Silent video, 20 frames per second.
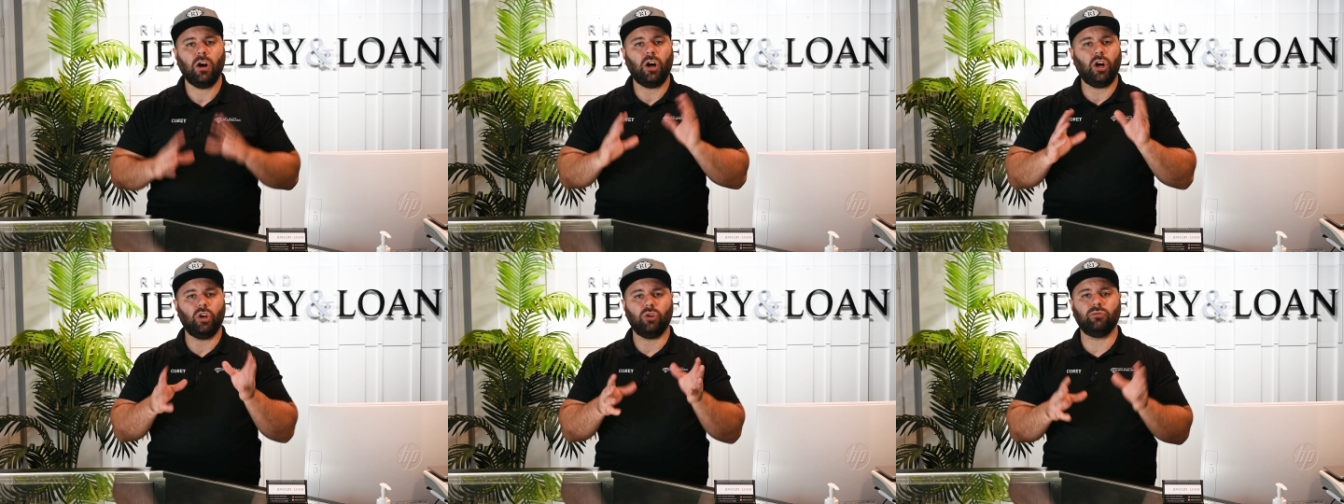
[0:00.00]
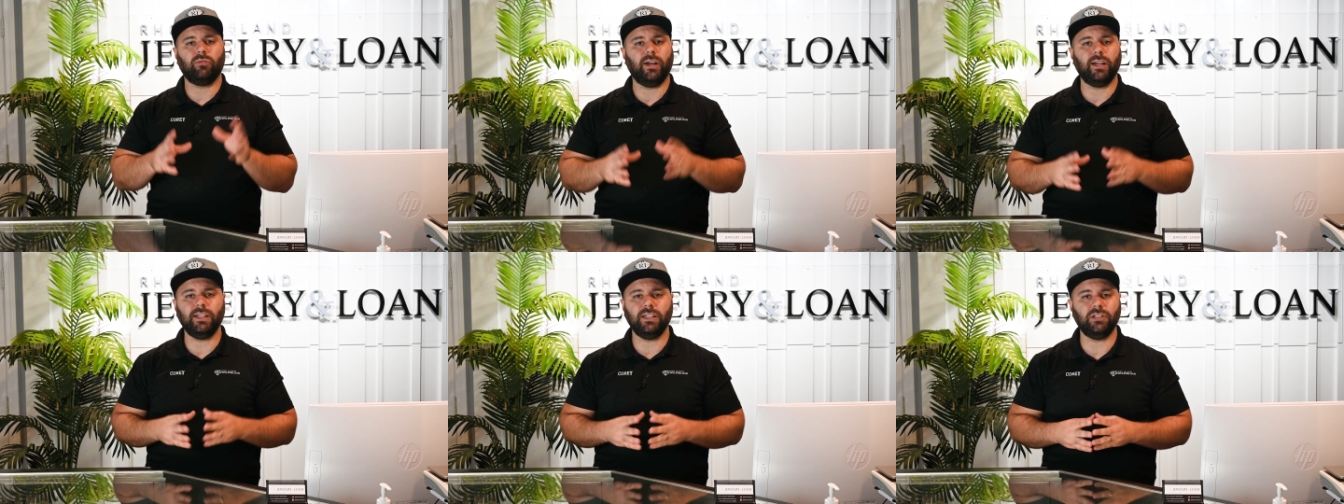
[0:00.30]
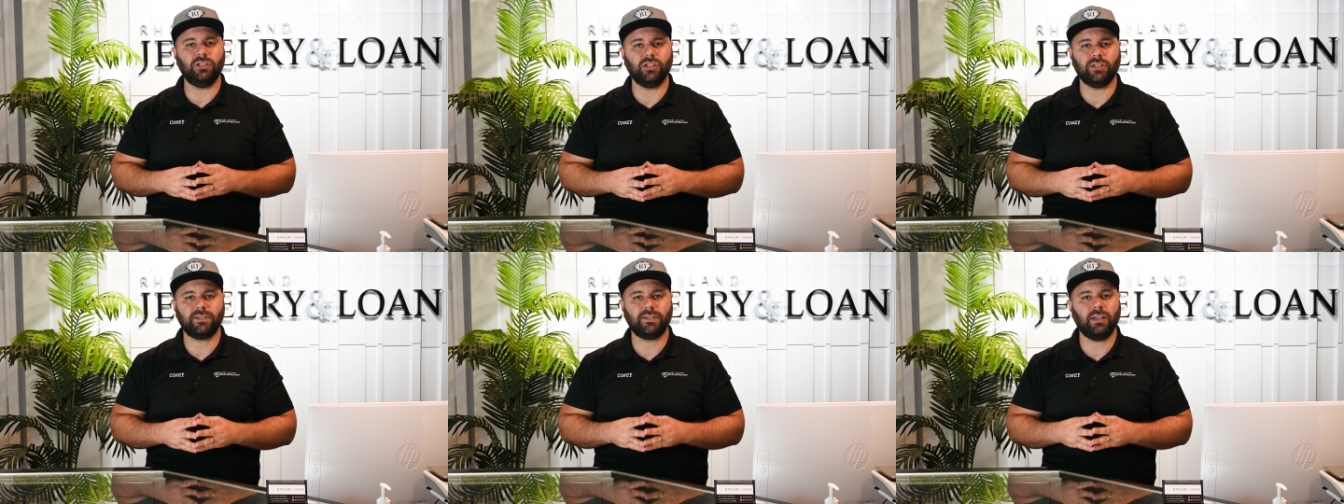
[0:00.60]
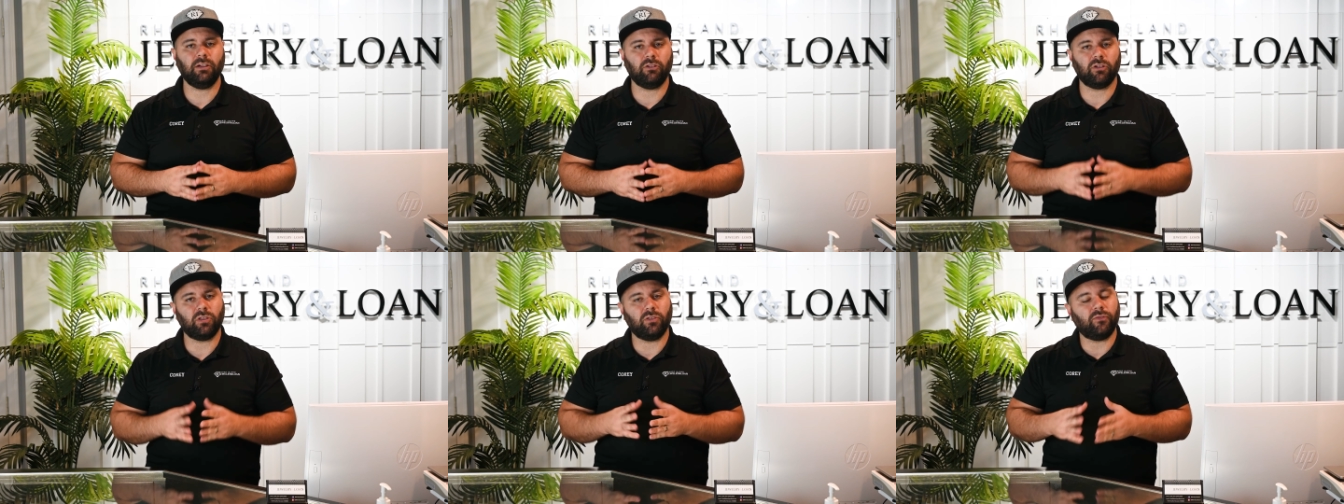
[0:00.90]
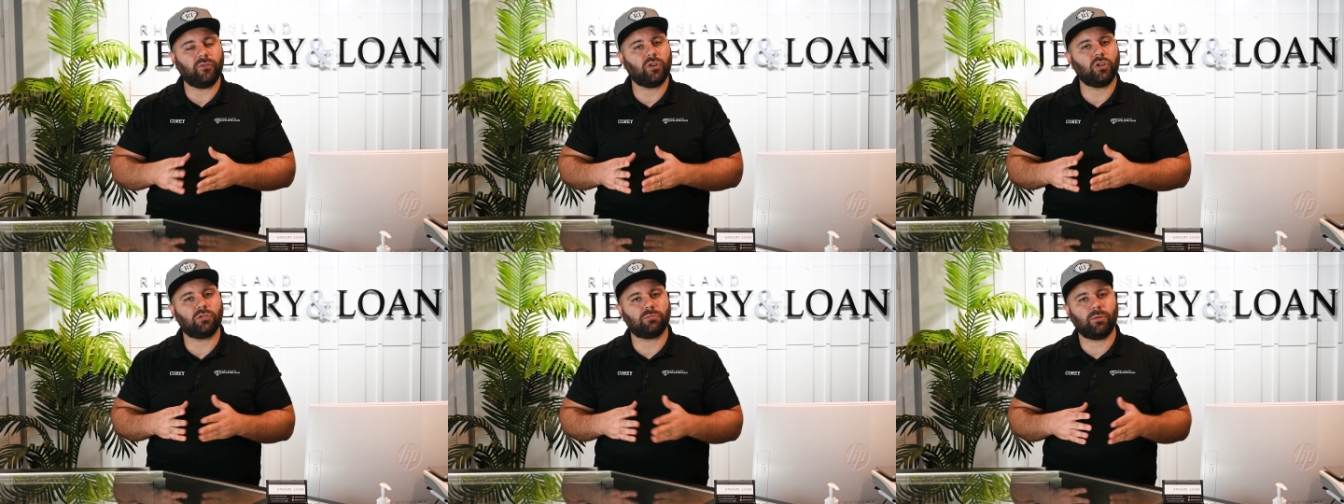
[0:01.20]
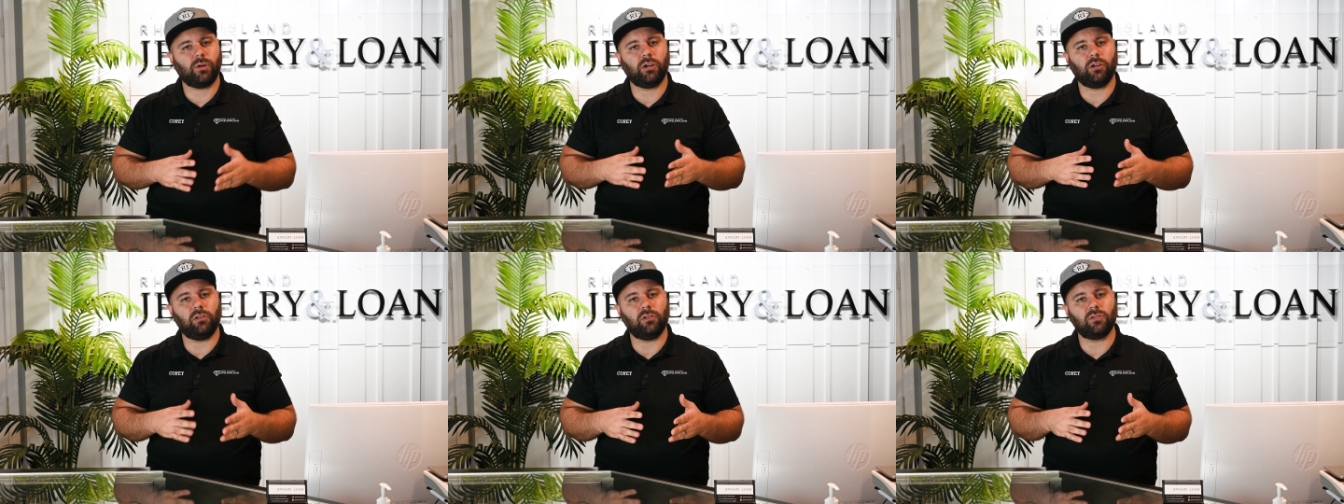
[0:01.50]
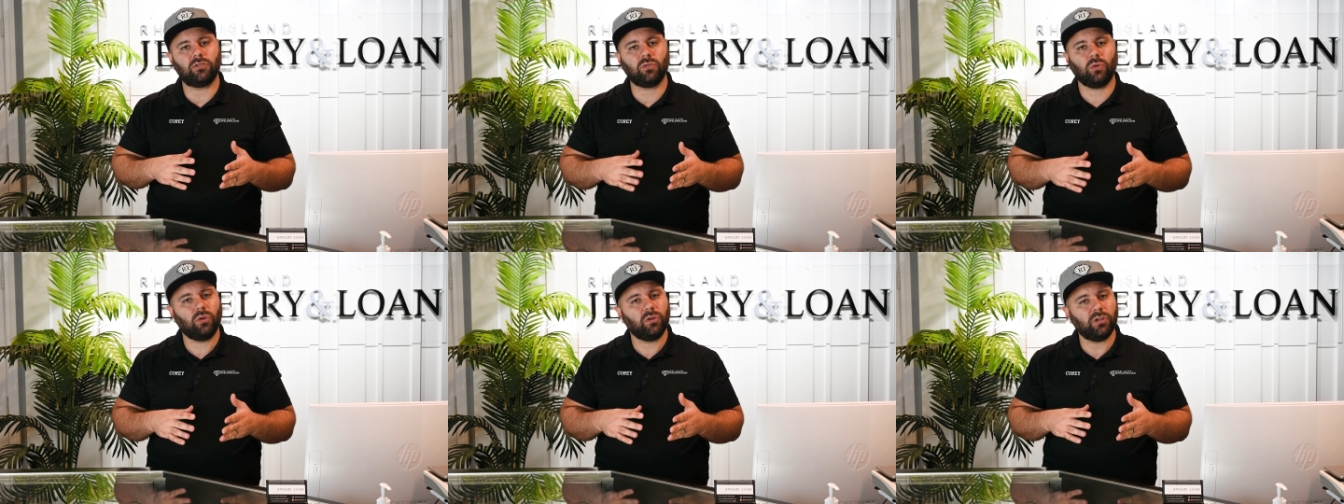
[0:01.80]
already just hearing the first part of the
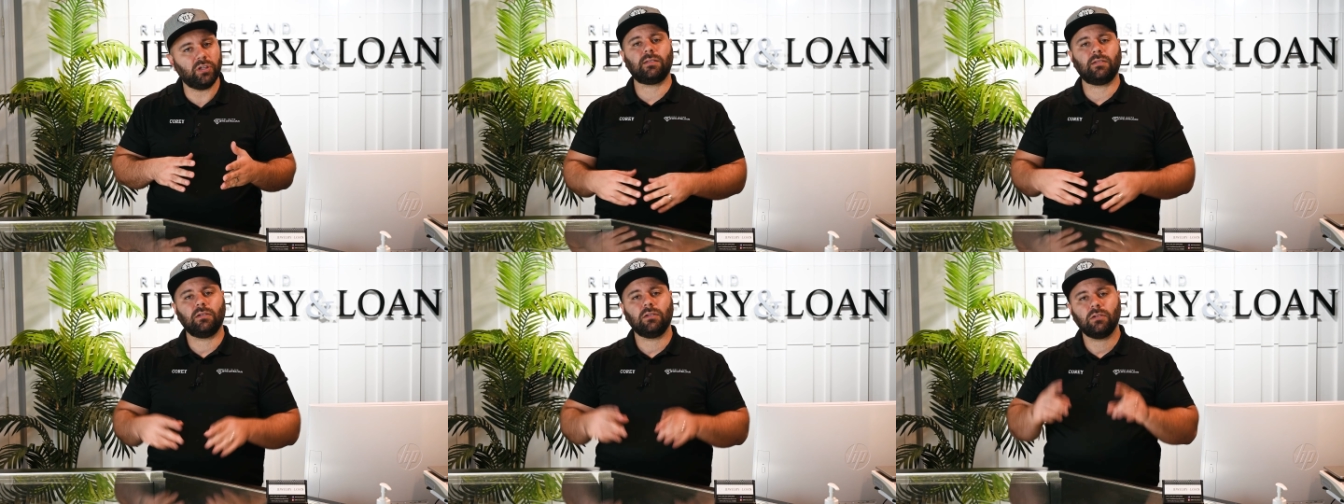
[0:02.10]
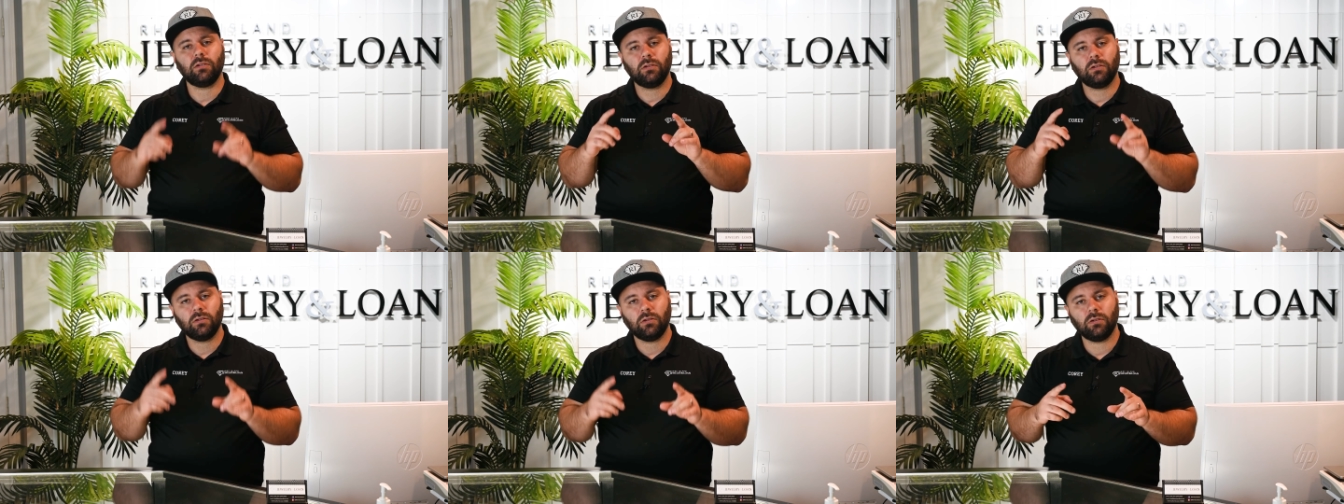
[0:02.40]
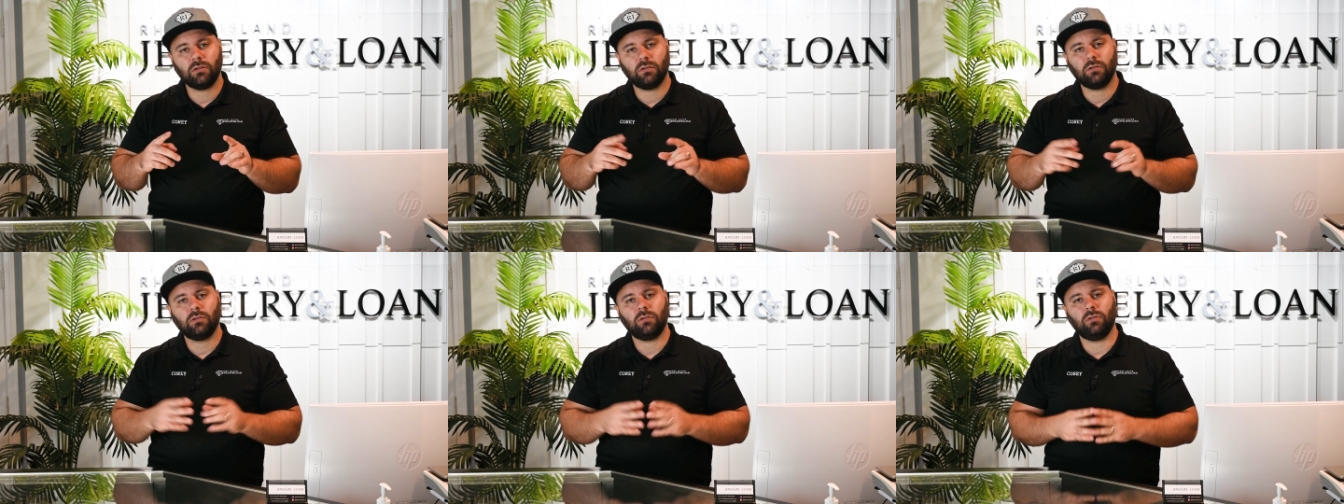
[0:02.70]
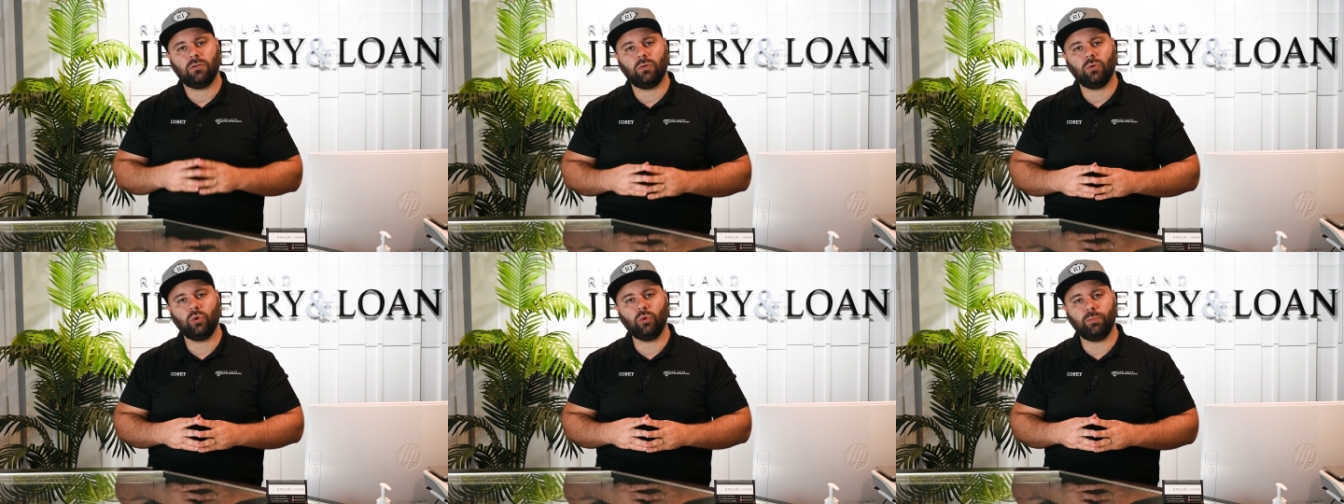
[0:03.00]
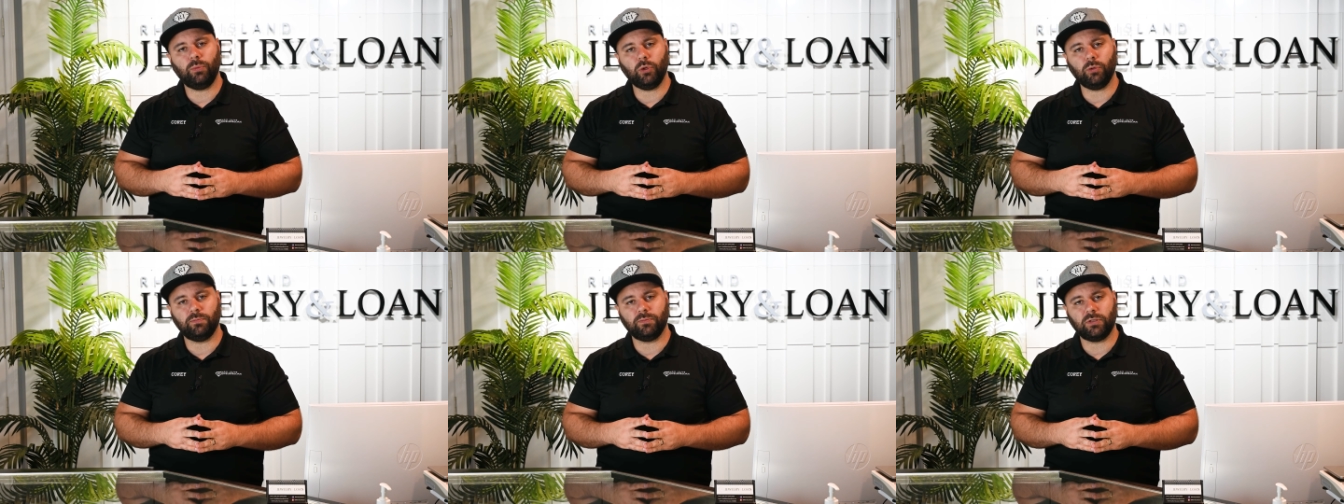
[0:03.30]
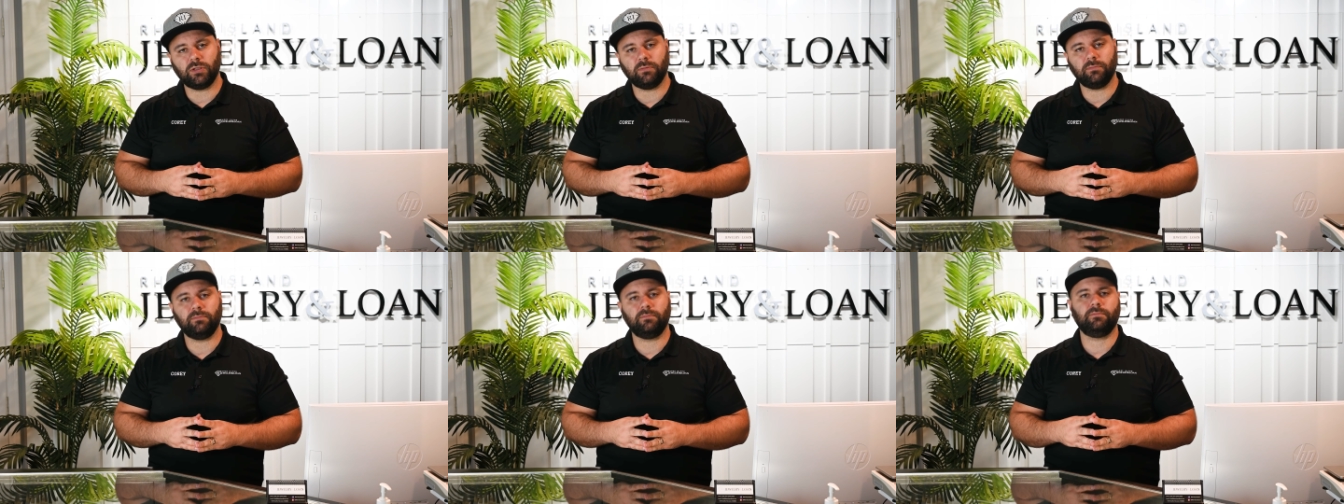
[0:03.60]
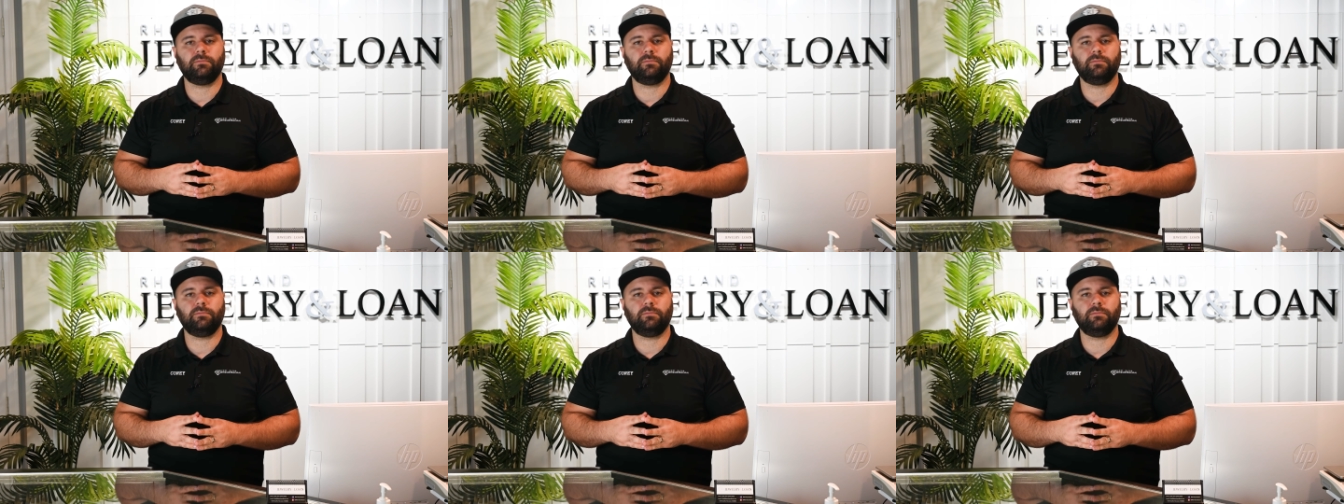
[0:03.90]
story. Who pooped?